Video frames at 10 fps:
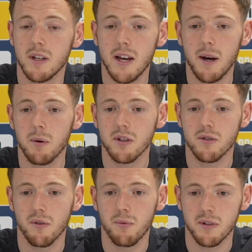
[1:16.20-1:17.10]
Yeah, it was
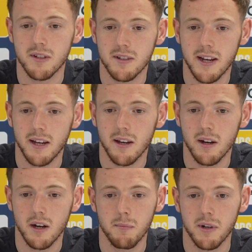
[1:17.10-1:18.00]
a tough one to take,
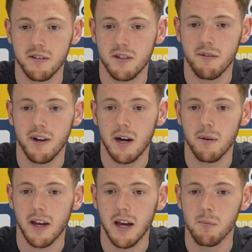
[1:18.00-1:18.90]
considering
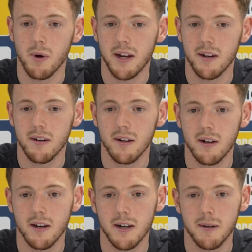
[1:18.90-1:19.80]
how the game went,
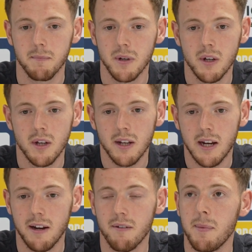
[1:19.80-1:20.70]

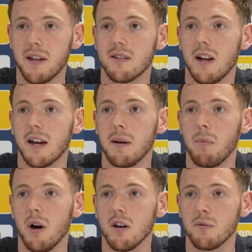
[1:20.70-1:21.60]
kind of a bit slack
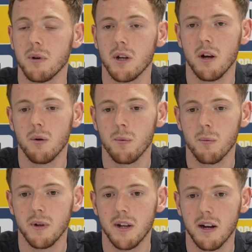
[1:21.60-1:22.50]
in parts, but, you
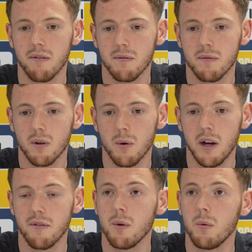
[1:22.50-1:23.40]
know, we did have
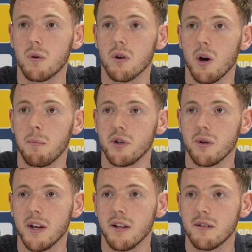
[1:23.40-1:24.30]
quite a few good
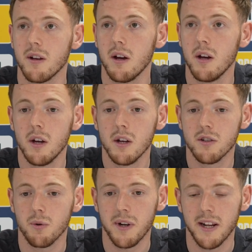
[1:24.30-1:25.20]
opportunities to
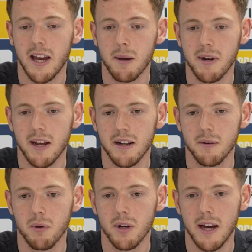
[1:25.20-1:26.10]
win the game in the
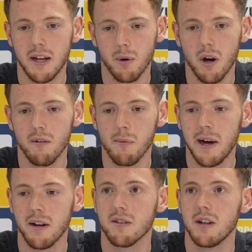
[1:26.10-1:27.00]
end. But yeah, you've got to
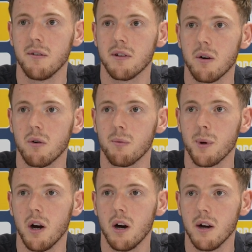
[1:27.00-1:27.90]
remind ourselves how good
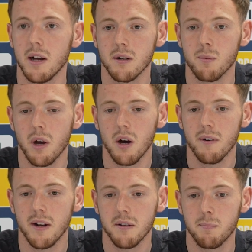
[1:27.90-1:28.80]
we are, and we
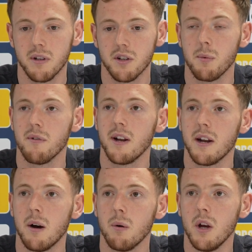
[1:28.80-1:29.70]
are in this position we're in
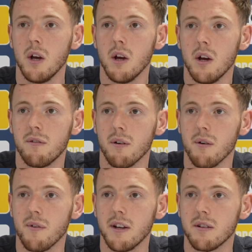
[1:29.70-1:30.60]
now
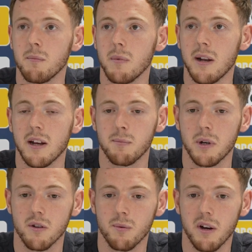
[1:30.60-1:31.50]
for a reason, and that's
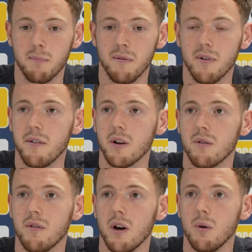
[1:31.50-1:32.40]
because we have been very
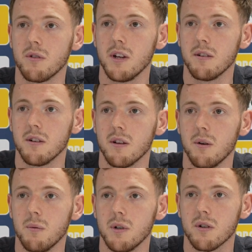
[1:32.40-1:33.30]
good for the whole season.
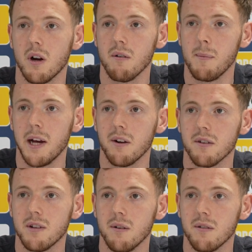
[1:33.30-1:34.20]
So we just got to remind
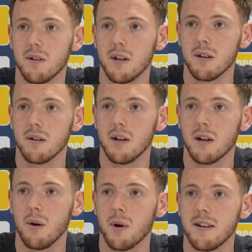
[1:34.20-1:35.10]
ourselves
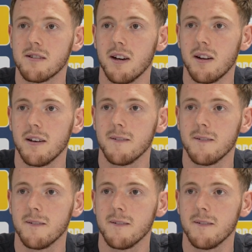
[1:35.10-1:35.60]
and go again Saturday.